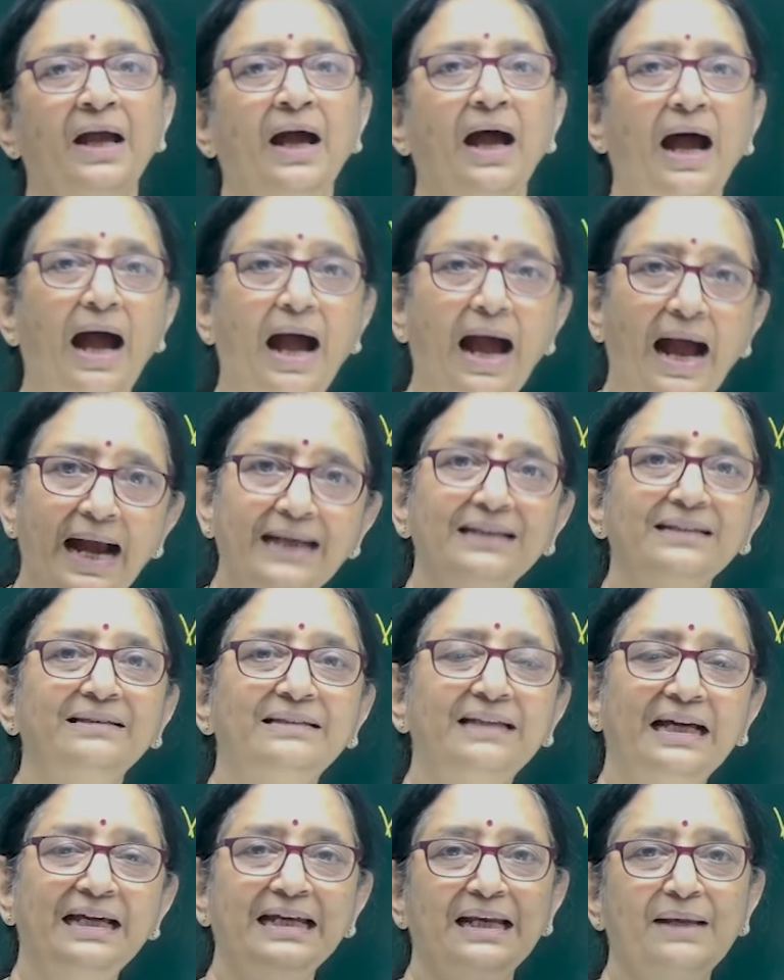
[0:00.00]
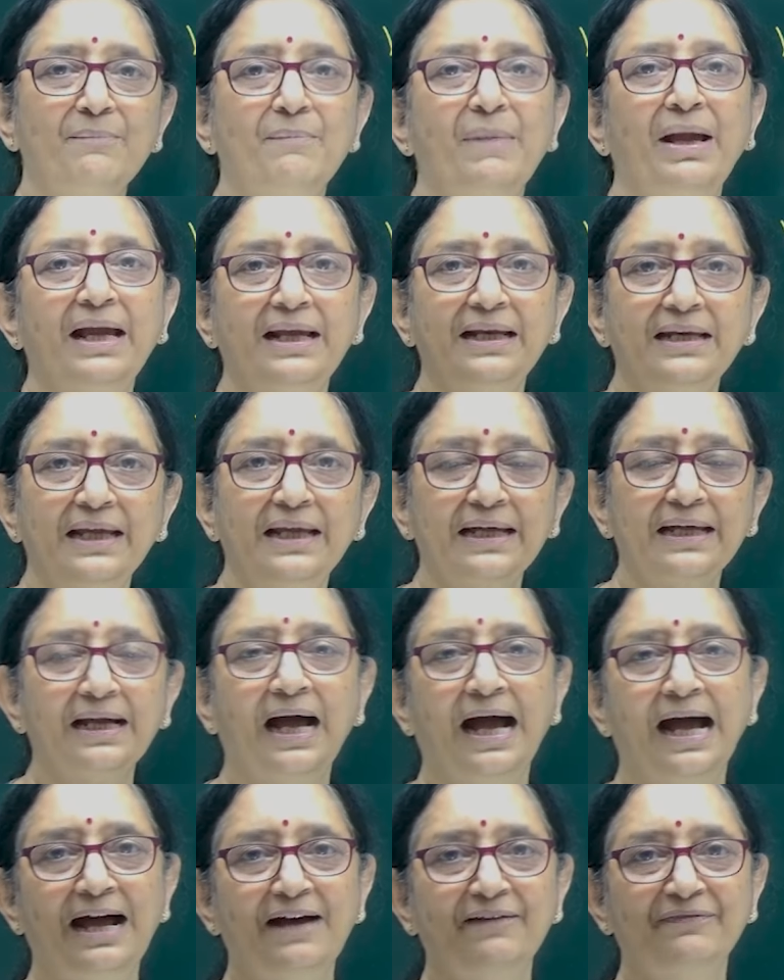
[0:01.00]
and the remaining
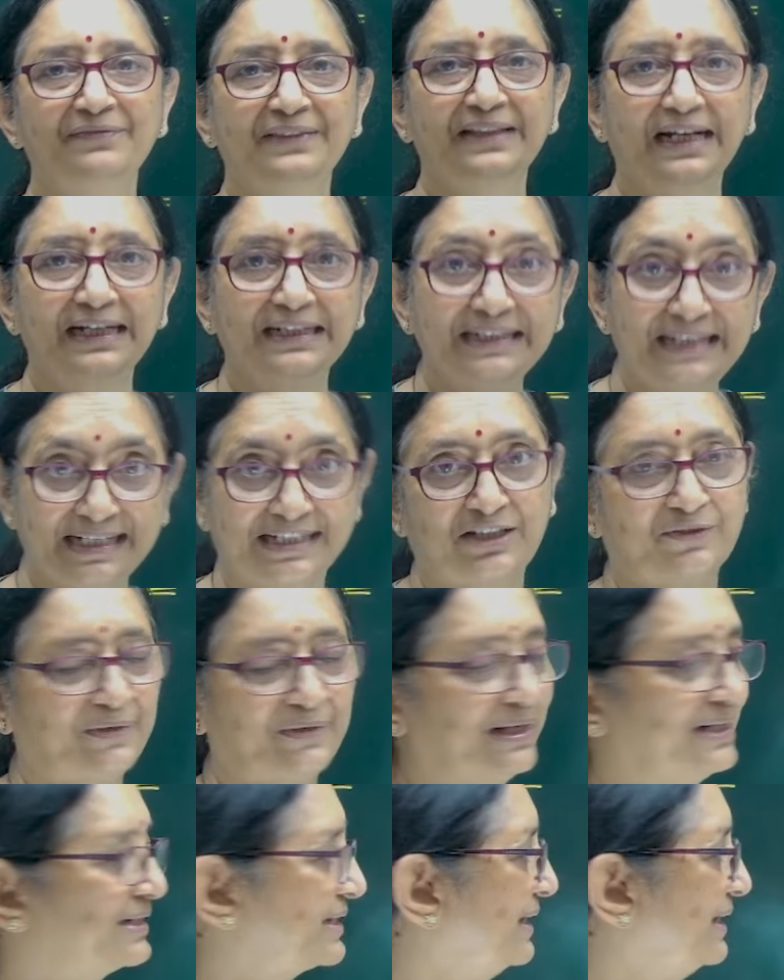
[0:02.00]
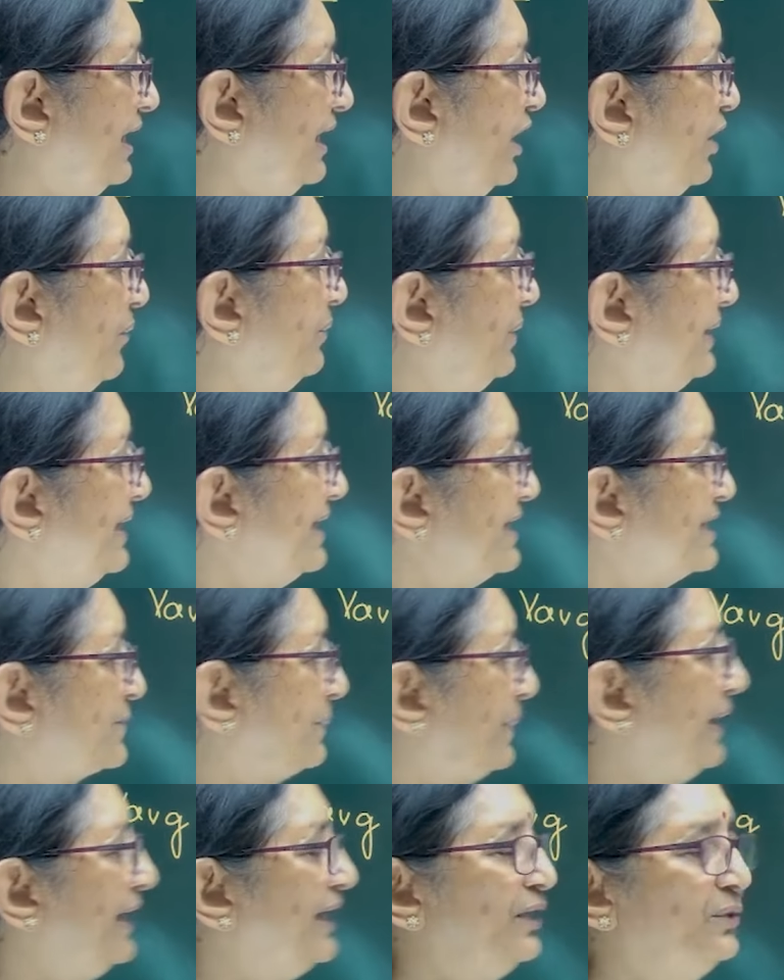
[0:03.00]
half the distance with a
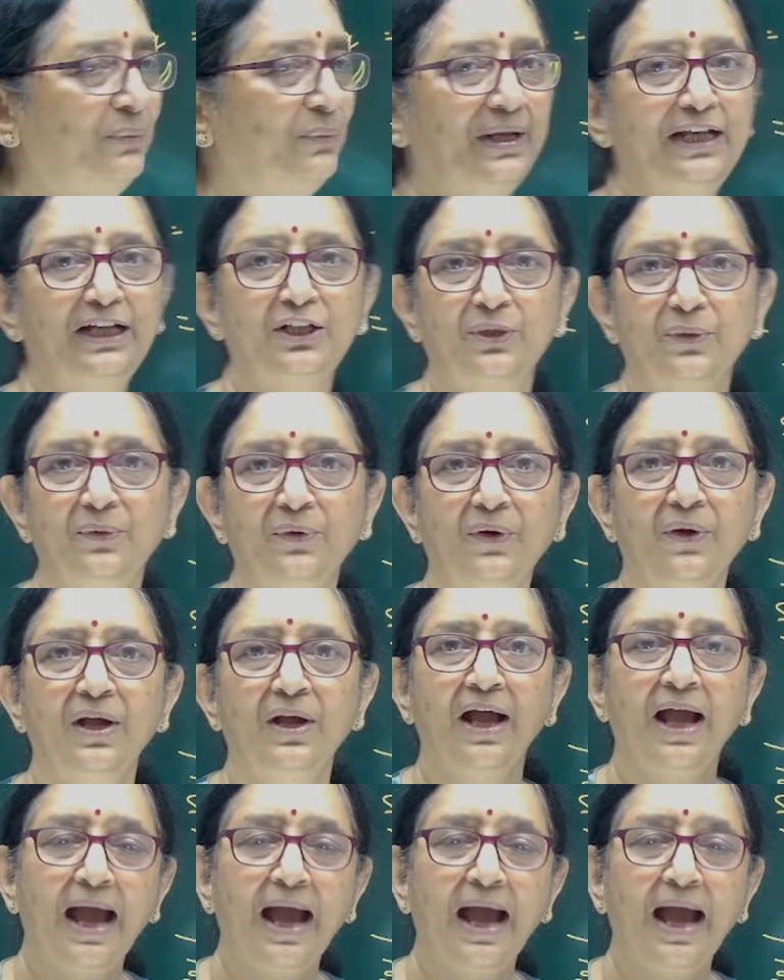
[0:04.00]
speed V2,